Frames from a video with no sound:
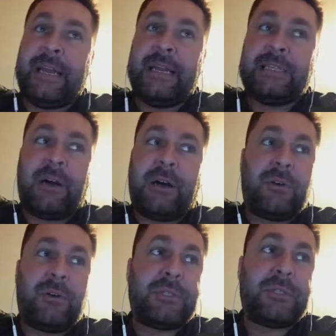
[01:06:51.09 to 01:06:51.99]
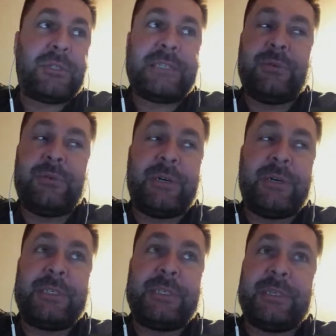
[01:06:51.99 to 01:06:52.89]
it all goes back
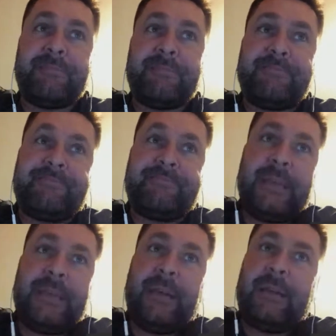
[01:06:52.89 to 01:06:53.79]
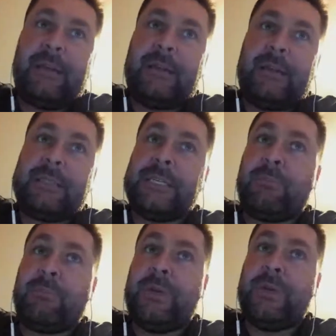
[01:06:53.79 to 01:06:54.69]
to
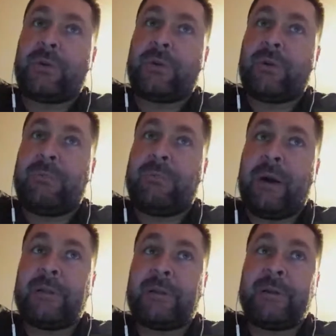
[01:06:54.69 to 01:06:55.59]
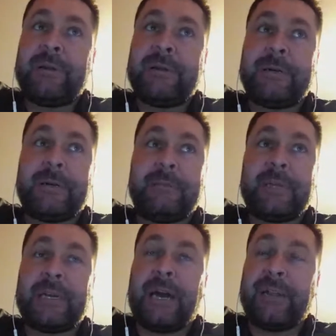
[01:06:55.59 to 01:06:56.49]
single points were really popular.
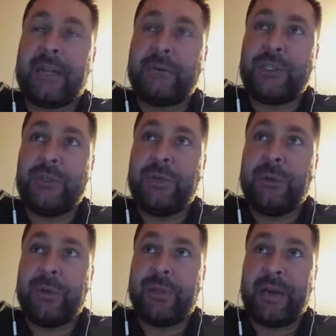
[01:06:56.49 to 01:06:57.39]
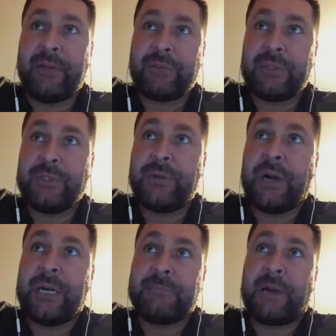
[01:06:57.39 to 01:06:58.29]
The guy that I was shooting with after the 2
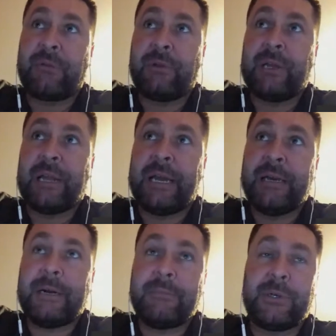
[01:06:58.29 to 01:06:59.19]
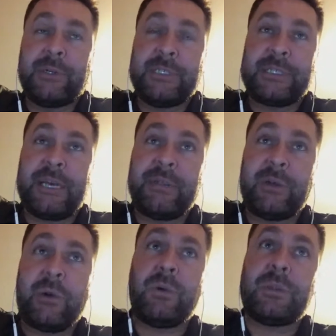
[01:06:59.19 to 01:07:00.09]
guys in my relay couldn't stand the
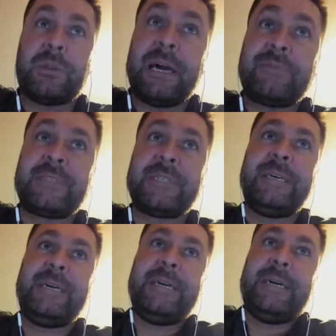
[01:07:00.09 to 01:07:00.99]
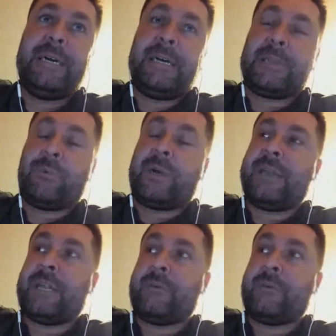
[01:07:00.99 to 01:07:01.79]
cold left. The one guy that I